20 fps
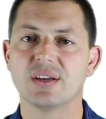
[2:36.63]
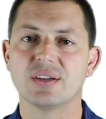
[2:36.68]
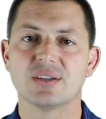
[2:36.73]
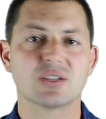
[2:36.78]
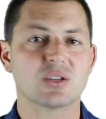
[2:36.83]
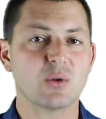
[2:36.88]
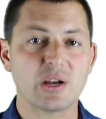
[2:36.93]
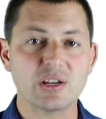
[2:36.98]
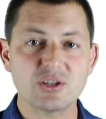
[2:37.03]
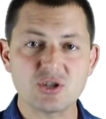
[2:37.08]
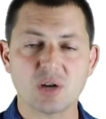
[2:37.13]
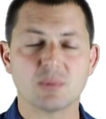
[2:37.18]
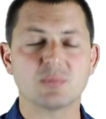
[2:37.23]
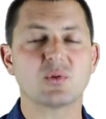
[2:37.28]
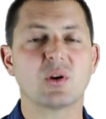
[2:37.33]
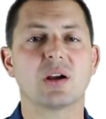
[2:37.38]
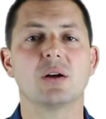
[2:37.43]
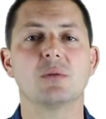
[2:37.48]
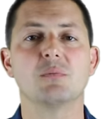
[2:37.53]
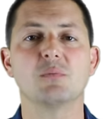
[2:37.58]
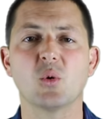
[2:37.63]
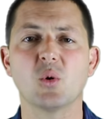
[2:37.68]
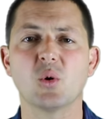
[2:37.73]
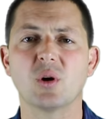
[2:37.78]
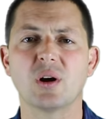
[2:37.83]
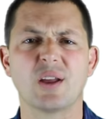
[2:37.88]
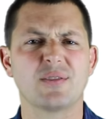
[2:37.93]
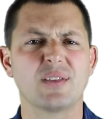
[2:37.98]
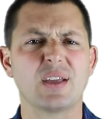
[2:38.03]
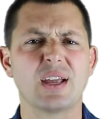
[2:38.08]
So I jumped right on
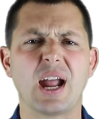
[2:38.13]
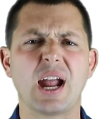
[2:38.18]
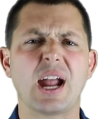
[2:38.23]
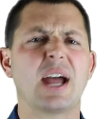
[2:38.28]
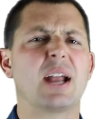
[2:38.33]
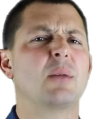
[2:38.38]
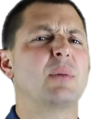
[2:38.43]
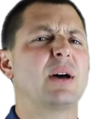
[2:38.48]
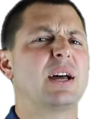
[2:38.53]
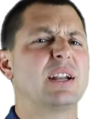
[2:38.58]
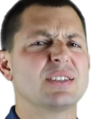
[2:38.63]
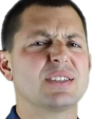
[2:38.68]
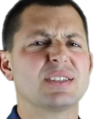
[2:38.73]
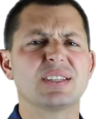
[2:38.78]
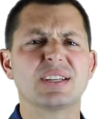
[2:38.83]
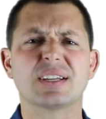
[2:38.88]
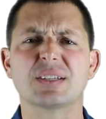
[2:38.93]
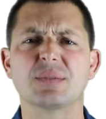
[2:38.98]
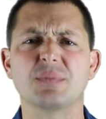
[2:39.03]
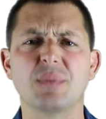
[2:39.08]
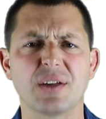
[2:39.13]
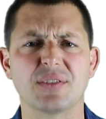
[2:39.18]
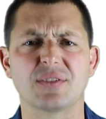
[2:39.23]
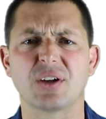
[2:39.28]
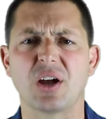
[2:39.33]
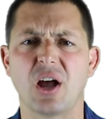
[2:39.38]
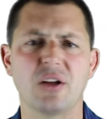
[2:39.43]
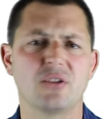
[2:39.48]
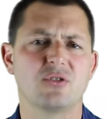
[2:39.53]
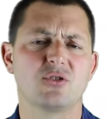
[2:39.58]
board. I think I got about a six month
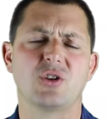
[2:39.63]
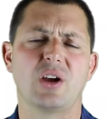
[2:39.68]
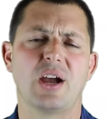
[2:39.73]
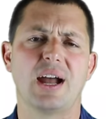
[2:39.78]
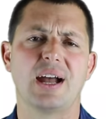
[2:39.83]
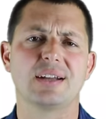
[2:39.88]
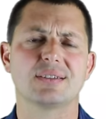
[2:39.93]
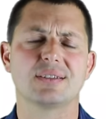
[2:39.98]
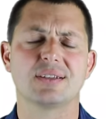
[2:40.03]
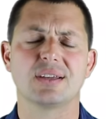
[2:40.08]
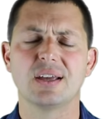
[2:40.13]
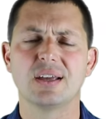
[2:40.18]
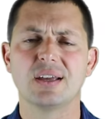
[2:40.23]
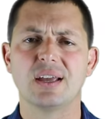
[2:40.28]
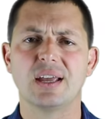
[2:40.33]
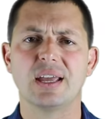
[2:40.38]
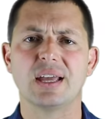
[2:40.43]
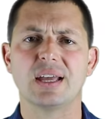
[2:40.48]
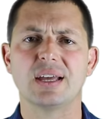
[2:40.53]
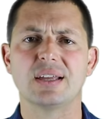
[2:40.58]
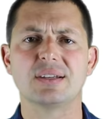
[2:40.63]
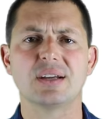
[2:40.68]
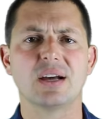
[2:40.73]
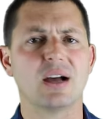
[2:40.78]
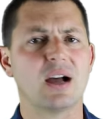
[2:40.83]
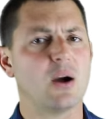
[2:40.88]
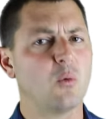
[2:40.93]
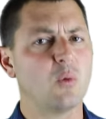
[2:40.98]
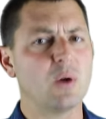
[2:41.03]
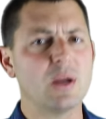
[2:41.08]
contract and
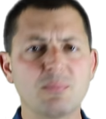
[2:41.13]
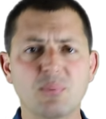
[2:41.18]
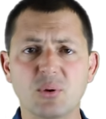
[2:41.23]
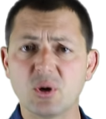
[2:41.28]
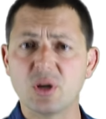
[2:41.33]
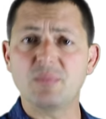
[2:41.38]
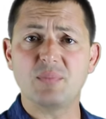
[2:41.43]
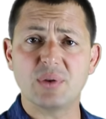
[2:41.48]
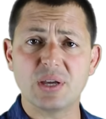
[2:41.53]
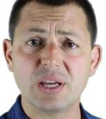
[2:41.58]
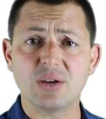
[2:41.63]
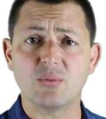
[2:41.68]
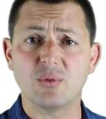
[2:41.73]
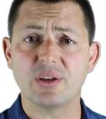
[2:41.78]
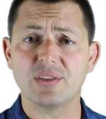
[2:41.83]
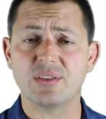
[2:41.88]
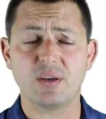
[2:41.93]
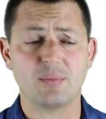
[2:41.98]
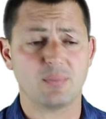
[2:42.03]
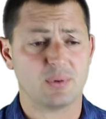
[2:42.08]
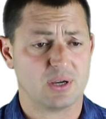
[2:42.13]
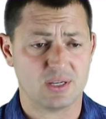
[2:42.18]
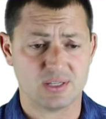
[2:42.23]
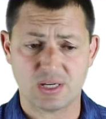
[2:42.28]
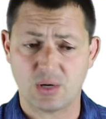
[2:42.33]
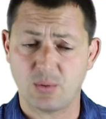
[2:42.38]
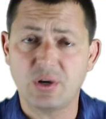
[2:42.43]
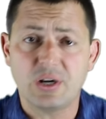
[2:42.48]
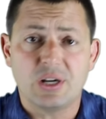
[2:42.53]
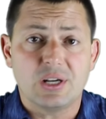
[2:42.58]
uh, went pretty big with it because
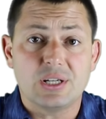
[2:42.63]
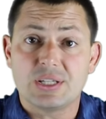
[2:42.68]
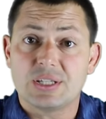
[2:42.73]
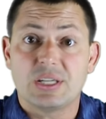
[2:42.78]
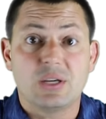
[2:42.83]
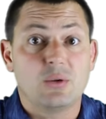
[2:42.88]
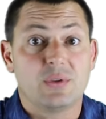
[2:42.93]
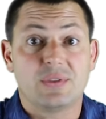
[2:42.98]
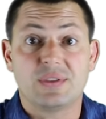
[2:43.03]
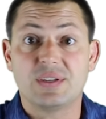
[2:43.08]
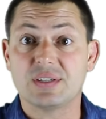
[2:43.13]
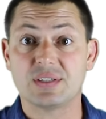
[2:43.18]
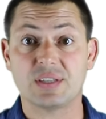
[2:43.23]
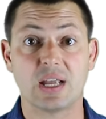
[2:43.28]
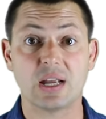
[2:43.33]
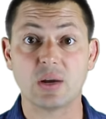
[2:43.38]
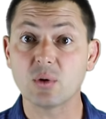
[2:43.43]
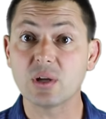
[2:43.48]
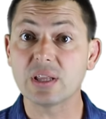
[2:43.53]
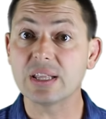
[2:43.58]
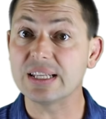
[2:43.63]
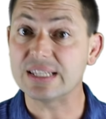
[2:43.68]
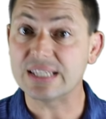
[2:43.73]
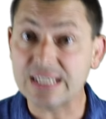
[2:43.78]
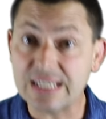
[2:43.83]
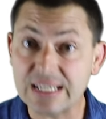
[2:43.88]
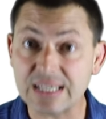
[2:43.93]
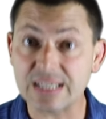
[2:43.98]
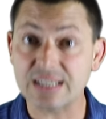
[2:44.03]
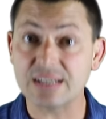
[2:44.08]
I wanted to see what this thing really
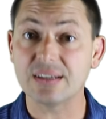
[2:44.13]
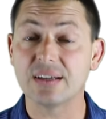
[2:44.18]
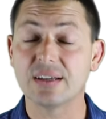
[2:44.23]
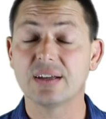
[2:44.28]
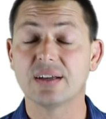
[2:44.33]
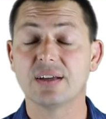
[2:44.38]
did.